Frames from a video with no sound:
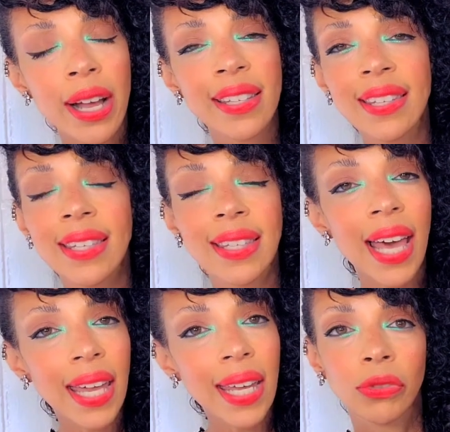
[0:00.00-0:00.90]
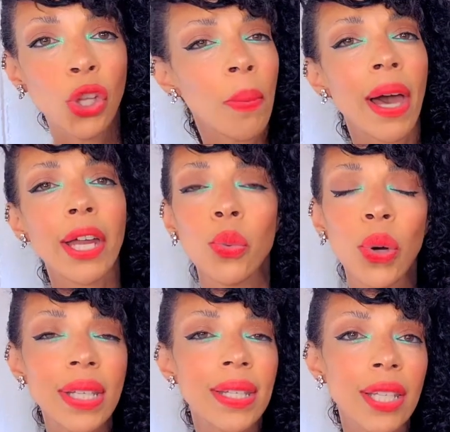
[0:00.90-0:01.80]
aesthetic. No matter
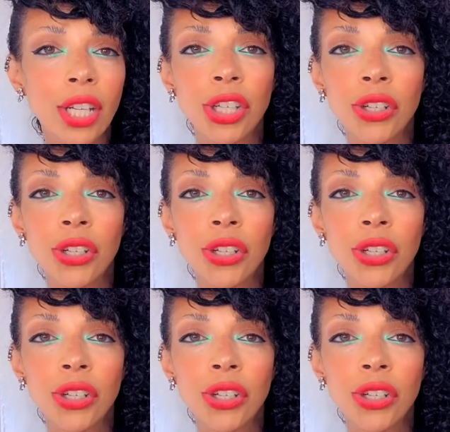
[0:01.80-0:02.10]
what city you're